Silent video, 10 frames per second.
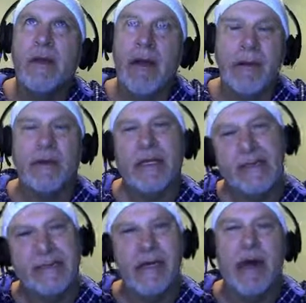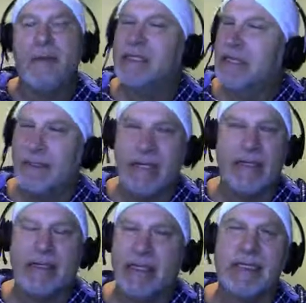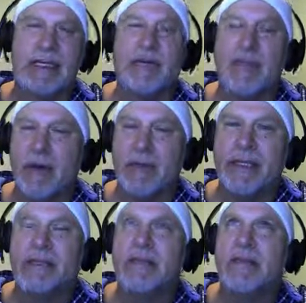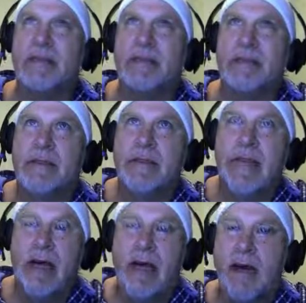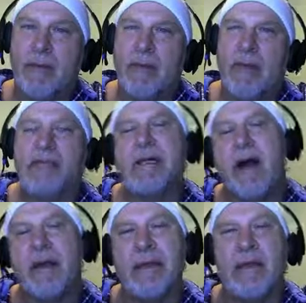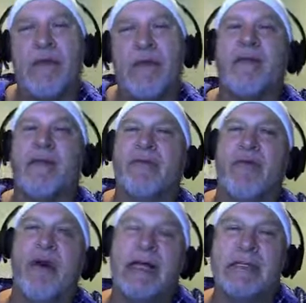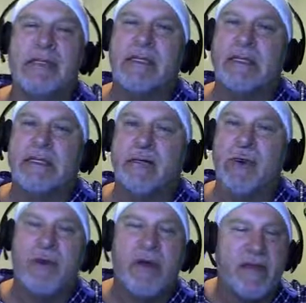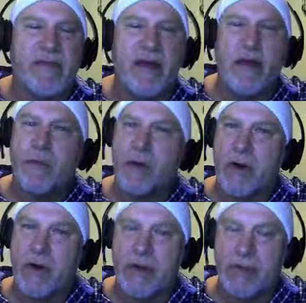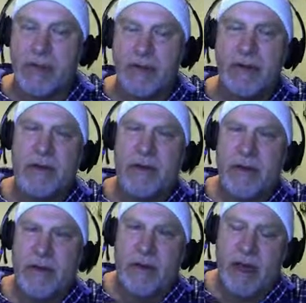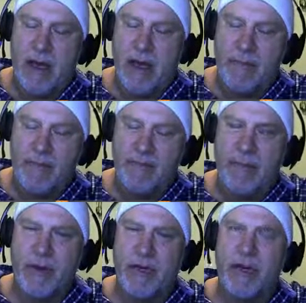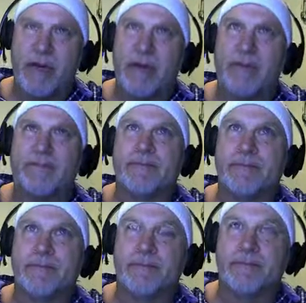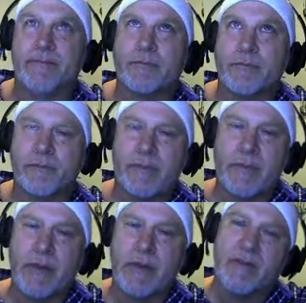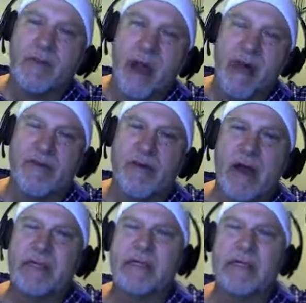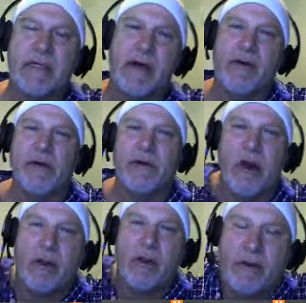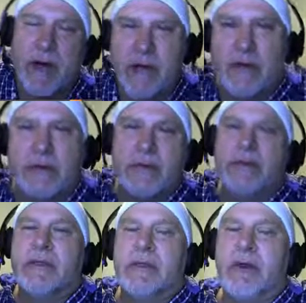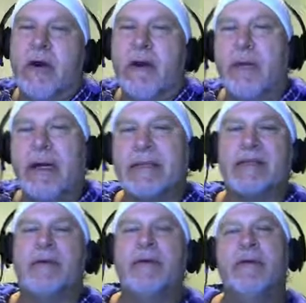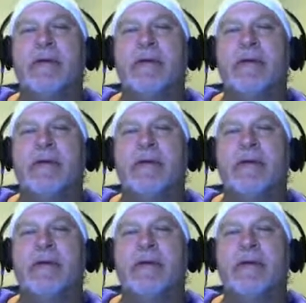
I know that the time is imminent. It's any moment. The arrival of Christ is what we have all put our hope in. We put it in the bride of Christ, the calling away, the harpazo.